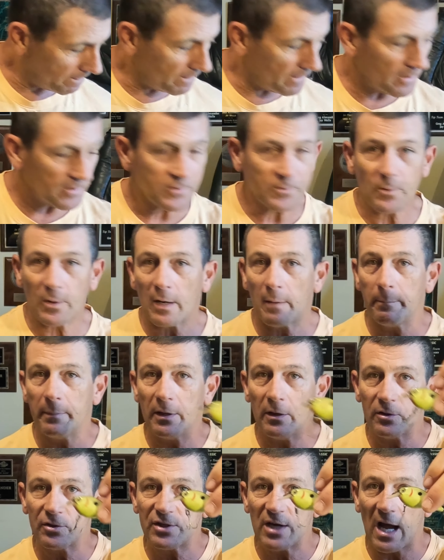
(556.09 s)
the square
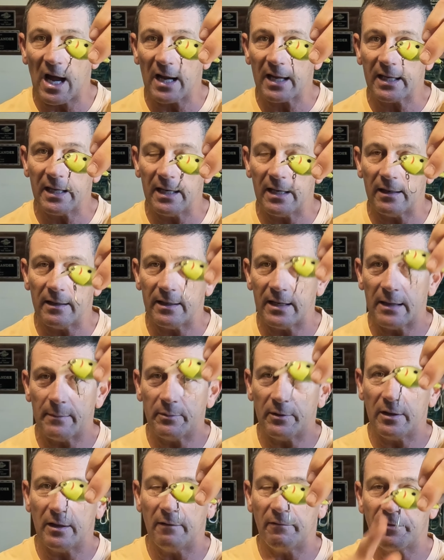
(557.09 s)
bill's not getting deep
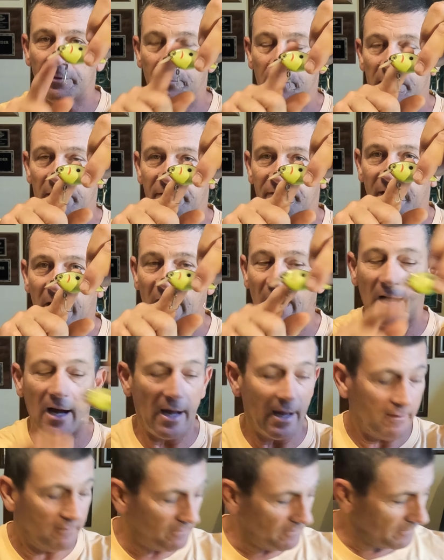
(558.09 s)
enough, 3 to
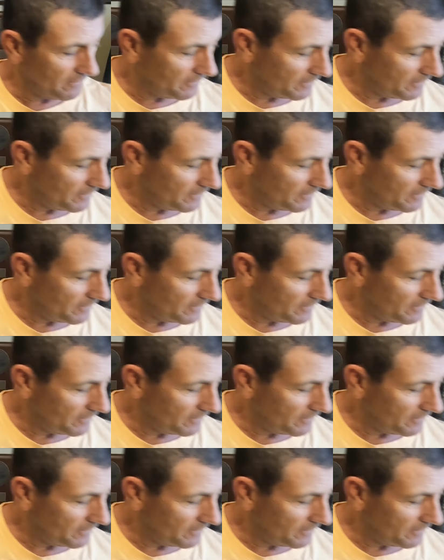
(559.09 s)
5.